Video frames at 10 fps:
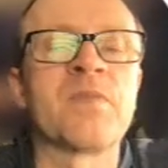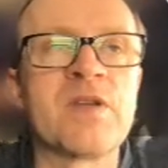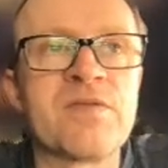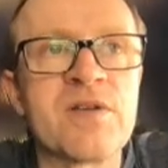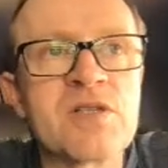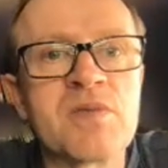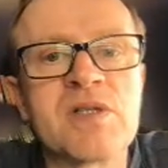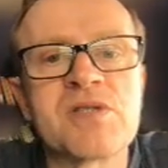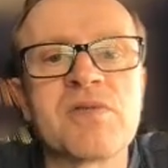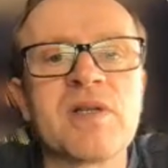The first one
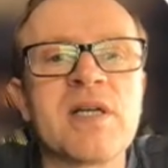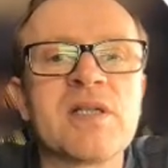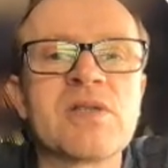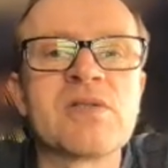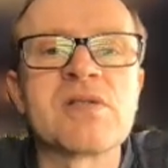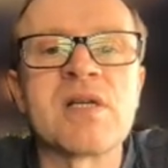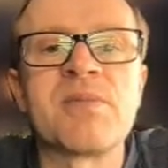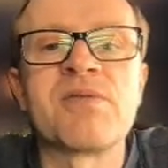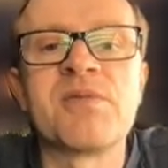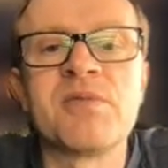is related to
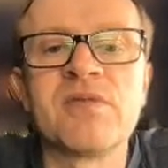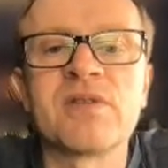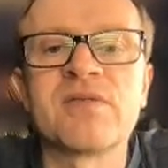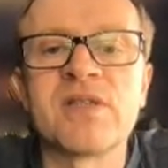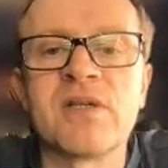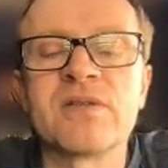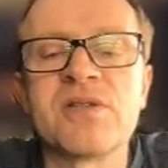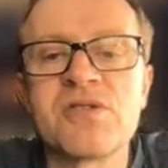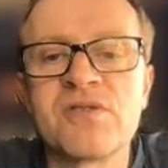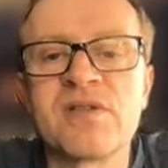summer removal of adult and
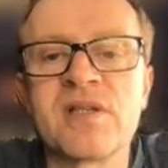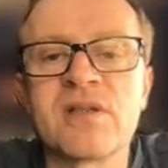juvenile